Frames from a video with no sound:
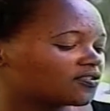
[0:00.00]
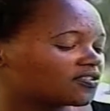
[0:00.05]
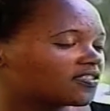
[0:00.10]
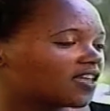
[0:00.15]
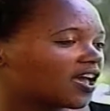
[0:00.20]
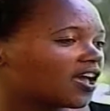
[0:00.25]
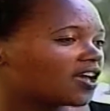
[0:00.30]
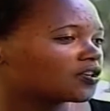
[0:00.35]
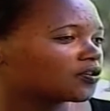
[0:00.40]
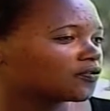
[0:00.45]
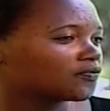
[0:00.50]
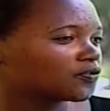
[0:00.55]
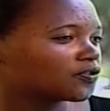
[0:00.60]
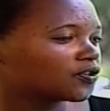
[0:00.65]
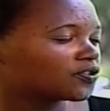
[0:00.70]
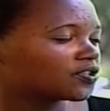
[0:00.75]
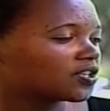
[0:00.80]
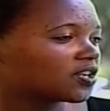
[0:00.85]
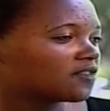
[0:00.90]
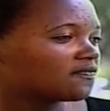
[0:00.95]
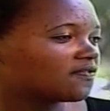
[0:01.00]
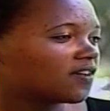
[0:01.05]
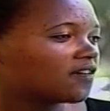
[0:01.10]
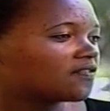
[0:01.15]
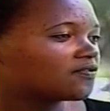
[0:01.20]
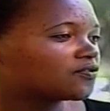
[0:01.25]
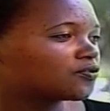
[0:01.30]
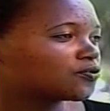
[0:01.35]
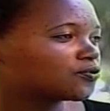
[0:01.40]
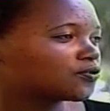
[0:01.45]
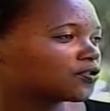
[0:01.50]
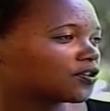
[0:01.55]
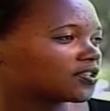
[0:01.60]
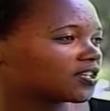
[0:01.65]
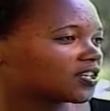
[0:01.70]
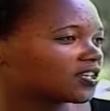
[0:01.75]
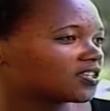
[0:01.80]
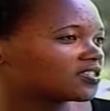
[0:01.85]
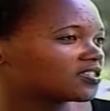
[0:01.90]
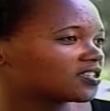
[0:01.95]
the end of 2005 to
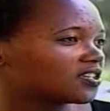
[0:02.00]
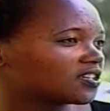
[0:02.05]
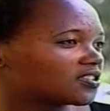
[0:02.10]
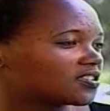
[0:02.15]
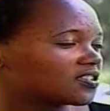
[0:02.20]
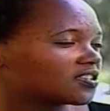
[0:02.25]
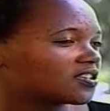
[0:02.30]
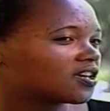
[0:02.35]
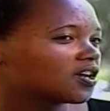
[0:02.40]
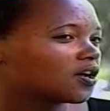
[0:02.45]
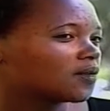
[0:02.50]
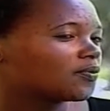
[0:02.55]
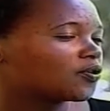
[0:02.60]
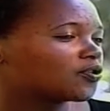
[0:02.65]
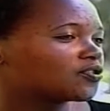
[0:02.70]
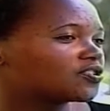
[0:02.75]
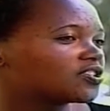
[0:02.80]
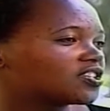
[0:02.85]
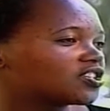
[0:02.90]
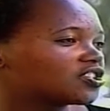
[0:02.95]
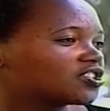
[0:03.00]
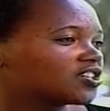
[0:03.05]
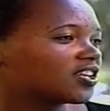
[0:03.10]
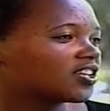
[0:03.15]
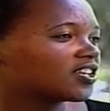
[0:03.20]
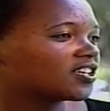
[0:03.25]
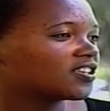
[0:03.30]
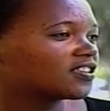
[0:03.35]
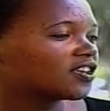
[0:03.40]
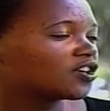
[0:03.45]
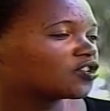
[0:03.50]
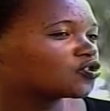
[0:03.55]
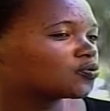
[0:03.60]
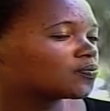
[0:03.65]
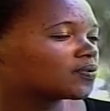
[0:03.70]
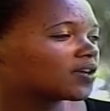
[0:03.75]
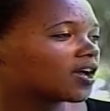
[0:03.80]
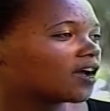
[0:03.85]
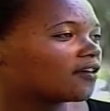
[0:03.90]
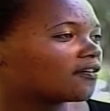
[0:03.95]
2006, because initially there used to
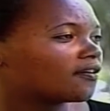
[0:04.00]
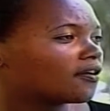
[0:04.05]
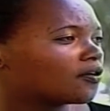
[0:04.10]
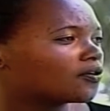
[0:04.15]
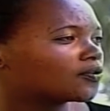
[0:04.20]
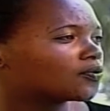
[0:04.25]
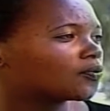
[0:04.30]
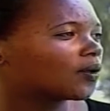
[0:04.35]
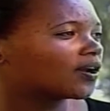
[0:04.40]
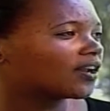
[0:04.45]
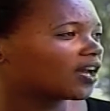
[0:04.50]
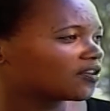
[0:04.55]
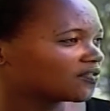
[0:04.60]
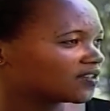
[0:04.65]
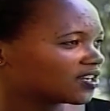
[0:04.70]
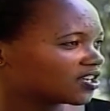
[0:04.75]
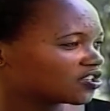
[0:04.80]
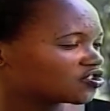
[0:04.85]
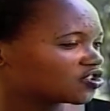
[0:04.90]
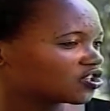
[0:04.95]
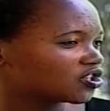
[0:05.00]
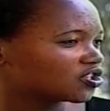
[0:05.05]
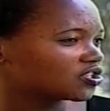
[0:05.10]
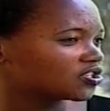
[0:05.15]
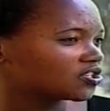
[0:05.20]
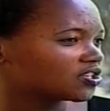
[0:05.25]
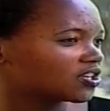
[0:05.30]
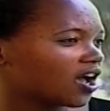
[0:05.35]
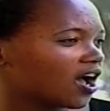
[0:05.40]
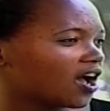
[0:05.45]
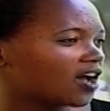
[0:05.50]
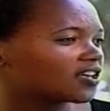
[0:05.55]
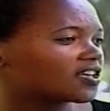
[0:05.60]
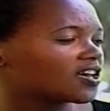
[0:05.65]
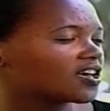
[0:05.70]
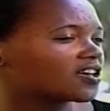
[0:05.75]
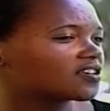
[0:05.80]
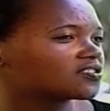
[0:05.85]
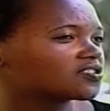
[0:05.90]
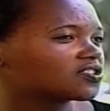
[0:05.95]
be around 100
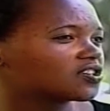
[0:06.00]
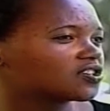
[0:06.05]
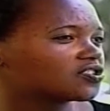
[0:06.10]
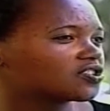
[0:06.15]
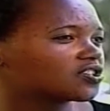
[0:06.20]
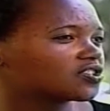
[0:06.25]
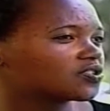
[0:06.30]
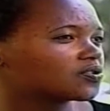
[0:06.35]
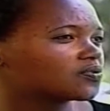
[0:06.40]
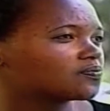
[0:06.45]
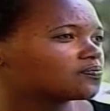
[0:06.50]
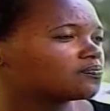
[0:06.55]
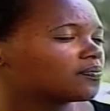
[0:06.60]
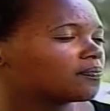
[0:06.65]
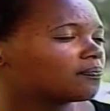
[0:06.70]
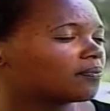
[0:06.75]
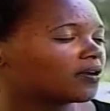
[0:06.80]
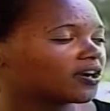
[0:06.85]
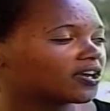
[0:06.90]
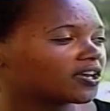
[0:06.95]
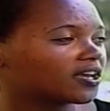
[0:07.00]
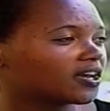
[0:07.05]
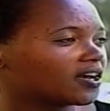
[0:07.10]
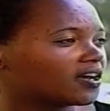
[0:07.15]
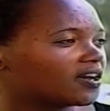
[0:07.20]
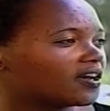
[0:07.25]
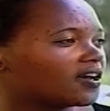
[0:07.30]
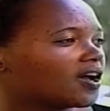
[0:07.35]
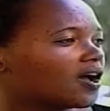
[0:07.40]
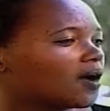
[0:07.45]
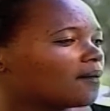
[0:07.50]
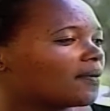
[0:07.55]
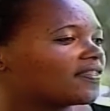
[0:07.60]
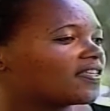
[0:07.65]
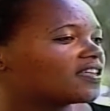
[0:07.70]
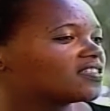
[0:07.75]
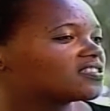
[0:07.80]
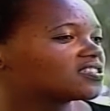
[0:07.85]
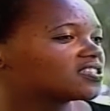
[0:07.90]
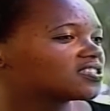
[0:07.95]
exchanges per year, but
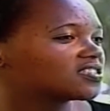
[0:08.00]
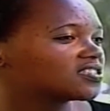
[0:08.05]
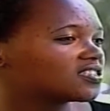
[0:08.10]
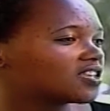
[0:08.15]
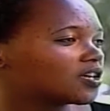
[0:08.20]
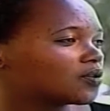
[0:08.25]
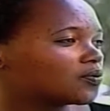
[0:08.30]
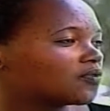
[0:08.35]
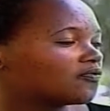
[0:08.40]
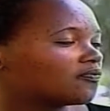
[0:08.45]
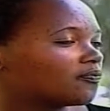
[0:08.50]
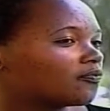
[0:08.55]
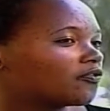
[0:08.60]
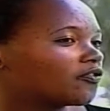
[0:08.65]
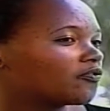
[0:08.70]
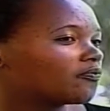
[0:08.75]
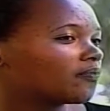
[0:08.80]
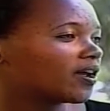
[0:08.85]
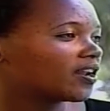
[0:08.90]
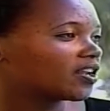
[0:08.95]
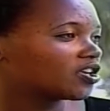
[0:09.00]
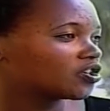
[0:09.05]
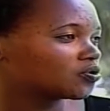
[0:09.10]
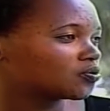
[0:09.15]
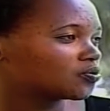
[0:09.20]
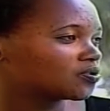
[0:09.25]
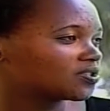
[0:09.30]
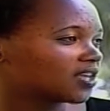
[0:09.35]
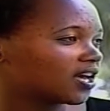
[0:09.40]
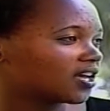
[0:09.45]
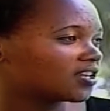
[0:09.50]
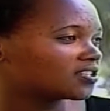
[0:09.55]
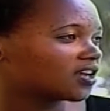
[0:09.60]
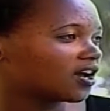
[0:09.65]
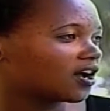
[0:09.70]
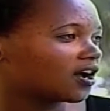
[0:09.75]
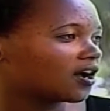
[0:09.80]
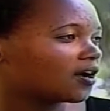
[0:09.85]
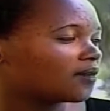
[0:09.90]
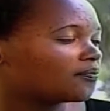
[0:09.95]
then since then we've managed to start
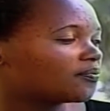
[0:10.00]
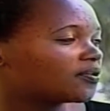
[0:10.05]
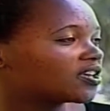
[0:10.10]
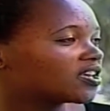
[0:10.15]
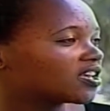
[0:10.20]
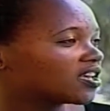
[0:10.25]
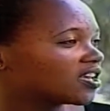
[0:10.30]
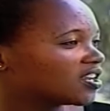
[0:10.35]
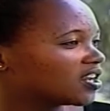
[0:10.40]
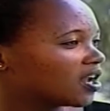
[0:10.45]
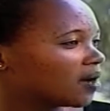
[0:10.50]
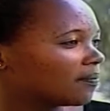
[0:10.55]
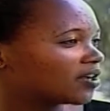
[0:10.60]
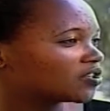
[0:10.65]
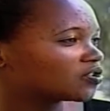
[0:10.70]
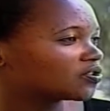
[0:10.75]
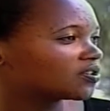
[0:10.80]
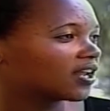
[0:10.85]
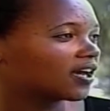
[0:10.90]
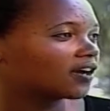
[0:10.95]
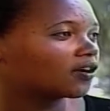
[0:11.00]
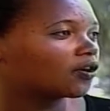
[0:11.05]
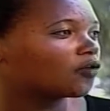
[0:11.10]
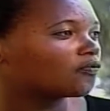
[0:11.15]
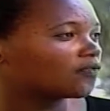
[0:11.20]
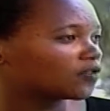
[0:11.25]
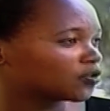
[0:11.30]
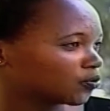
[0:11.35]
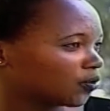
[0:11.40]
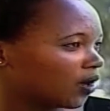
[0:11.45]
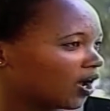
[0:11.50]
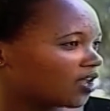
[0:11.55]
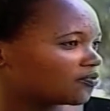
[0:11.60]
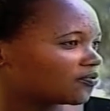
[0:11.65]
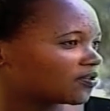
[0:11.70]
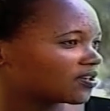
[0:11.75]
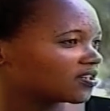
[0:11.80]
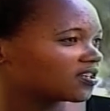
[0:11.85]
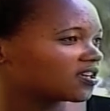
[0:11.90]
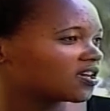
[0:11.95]
bringing in numbers like over
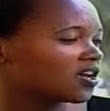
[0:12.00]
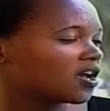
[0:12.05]
200.